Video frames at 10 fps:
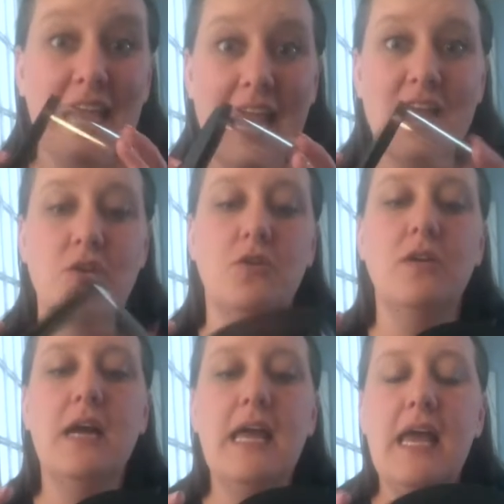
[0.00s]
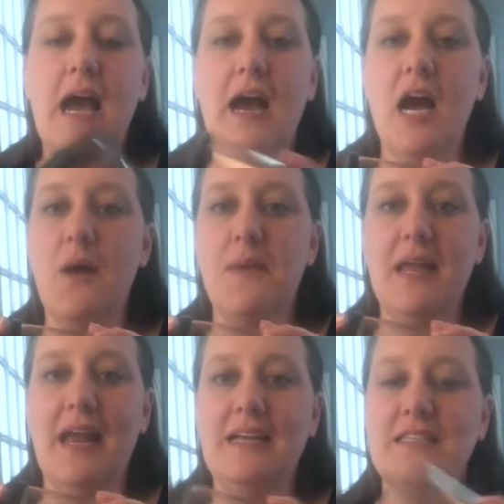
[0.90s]
candle. It
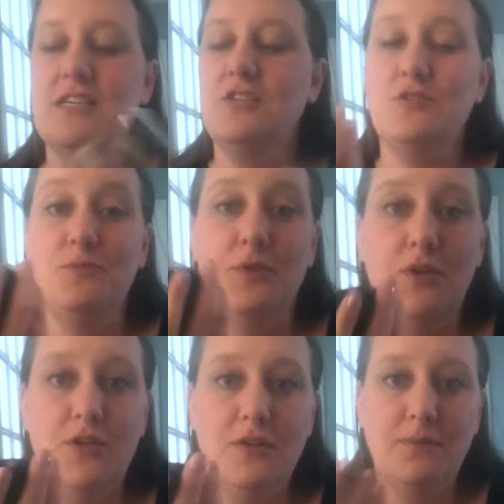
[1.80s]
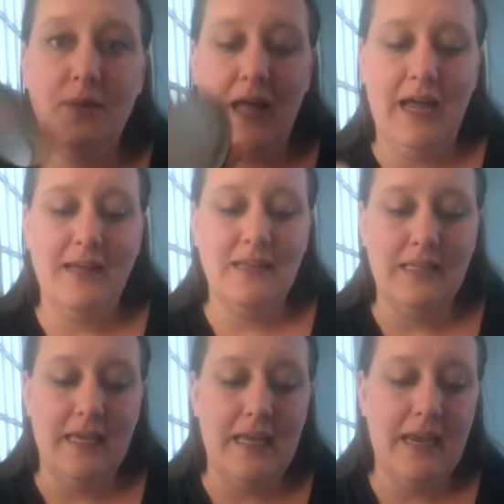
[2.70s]
has a super cute black
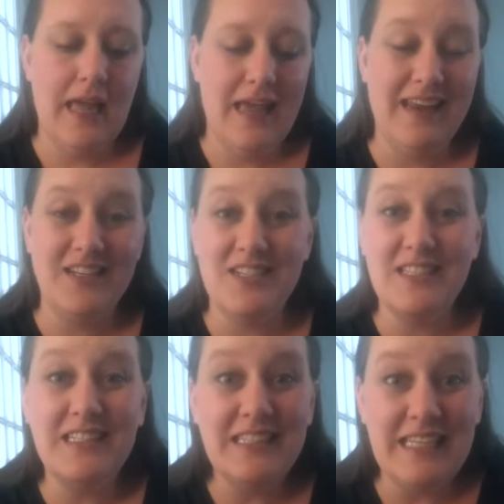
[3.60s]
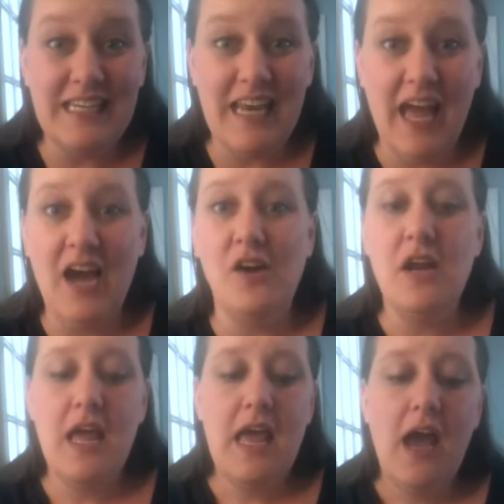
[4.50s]
lid, and I just cleaned it out
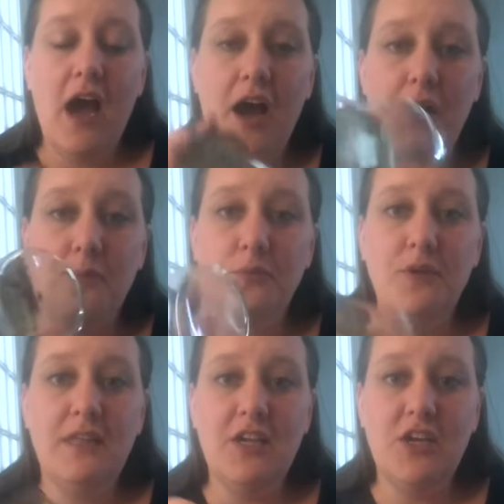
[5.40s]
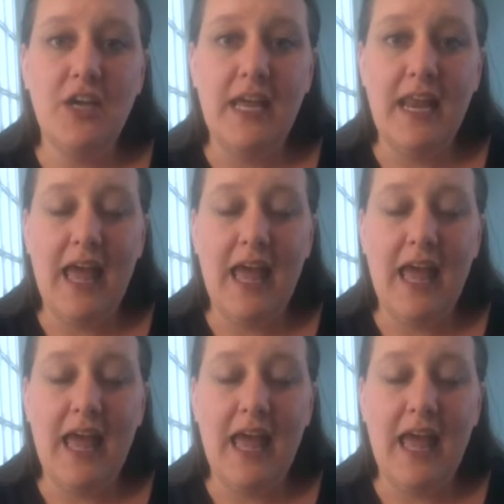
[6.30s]
really good.